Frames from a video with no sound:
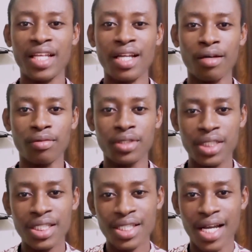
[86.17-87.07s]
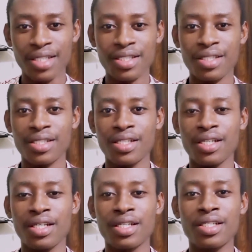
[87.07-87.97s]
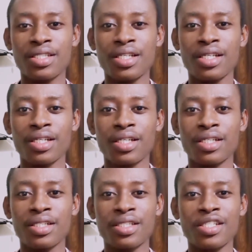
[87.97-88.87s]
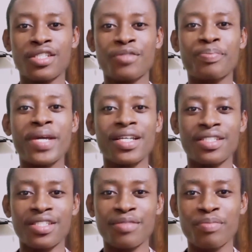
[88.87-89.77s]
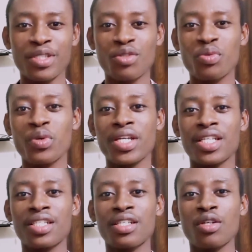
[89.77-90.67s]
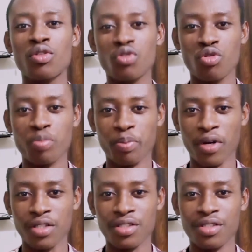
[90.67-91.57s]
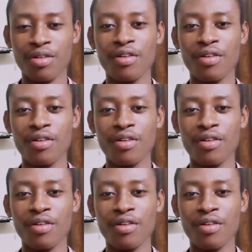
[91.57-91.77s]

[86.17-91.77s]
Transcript: Now, distance is a space between 2 points.